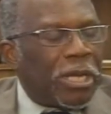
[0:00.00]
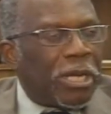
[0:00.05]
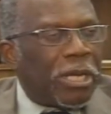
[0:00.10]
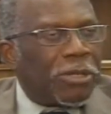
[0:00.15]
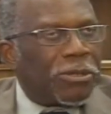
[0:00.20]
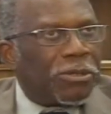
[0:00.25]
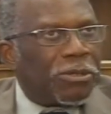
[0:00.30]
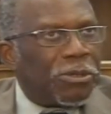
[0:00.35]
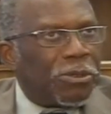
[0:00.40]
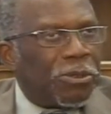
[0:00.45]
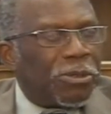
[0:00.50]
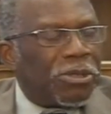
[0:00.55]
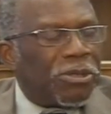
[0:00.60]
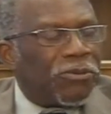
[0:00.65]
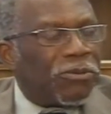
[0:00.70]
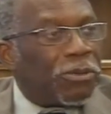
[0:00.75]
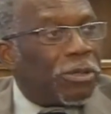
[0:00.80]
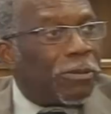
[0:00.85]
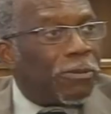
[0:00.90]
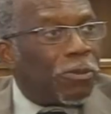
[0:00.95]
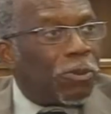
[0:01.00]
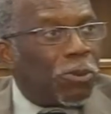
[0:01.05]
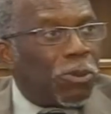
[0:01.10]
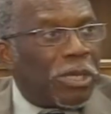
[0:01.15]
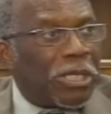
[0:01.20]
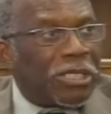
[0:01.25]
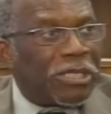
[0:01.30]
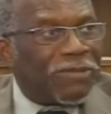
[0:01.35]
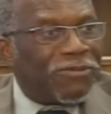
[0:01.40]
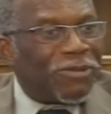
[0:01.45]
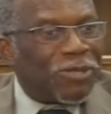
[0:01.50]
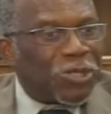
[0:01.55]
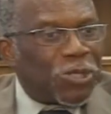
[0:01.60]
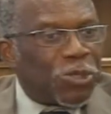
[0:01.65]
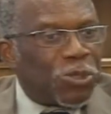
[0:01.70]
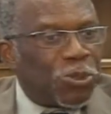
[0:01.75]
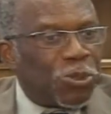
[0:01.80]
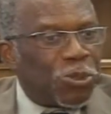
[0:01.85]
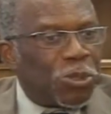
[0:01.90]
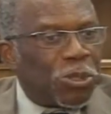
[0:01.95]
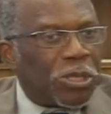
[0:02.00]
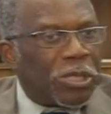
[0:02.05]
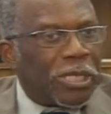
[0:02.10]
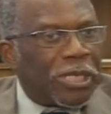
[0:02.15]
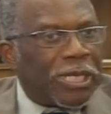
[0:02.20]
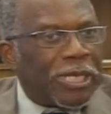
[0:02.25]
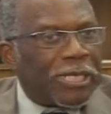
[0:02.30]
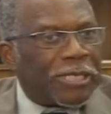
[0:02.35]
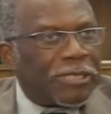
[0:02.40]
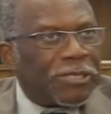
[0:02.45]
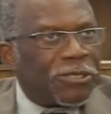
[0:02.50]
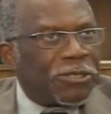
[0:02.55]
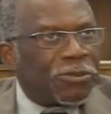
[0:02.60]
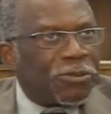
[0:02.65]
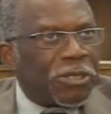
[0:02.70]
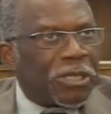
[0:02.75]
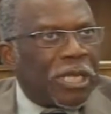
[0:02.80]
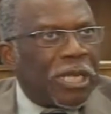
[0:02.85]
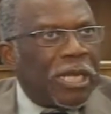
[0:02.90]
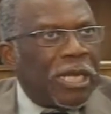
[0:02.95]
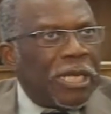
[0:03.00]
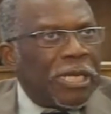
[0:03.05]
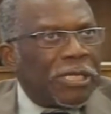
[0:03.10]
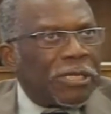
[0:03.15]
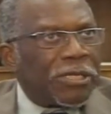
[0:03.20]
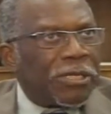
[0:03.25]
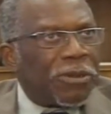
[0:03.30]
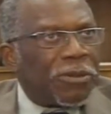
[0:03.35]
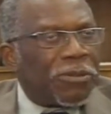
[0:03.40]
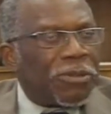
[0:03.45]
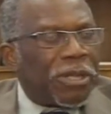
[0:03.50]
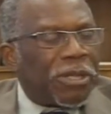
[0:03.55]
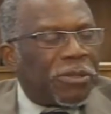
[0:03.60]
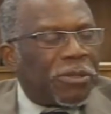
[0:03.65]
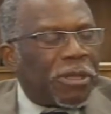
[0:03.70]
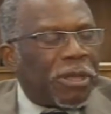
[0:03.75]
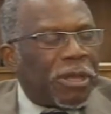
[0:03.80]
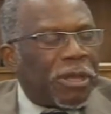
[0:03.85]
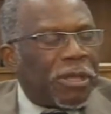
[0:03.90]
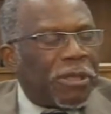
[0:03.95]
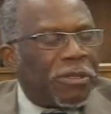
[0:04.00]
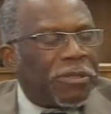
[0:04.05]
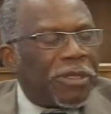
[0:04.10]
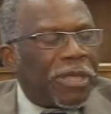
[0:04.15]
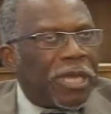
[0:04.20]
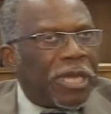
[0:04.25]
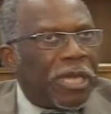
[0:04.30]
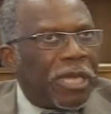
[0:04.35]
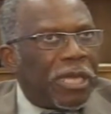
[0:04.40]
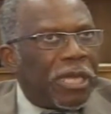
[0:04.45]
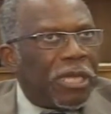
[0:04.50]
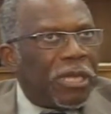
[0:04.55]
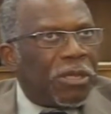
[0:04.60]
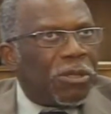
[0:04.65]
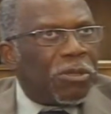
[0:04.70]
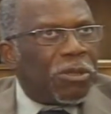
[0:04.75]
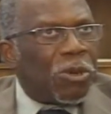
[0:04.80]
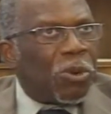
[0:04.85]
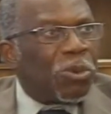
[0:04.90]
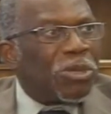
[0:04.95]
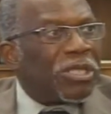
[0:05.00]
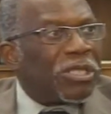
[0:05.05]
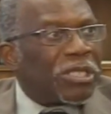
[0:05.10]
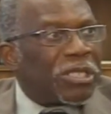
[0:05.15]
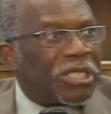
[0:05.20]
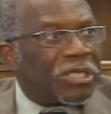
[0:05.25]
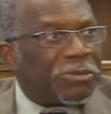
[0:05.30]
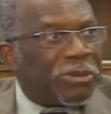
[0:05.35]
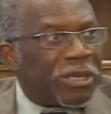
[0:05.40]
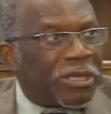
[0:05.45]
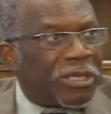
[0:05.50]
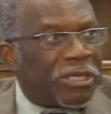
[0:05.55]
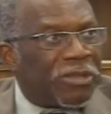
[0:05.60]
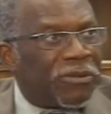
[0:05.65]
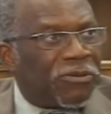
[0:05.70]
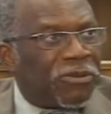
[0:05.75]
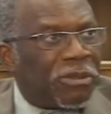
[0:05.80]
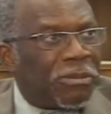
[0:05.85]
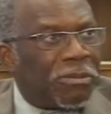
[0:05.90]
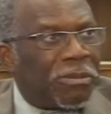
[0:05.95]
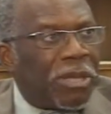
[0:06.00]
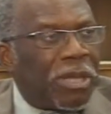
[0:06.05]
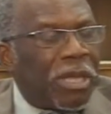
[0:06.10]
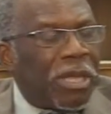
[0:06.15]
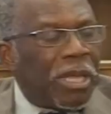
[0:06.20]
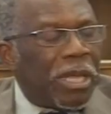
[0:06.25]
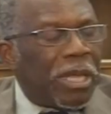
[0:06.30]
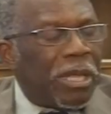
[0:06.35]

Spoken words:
to the wonderful employees of the school district so that they know what is expected of them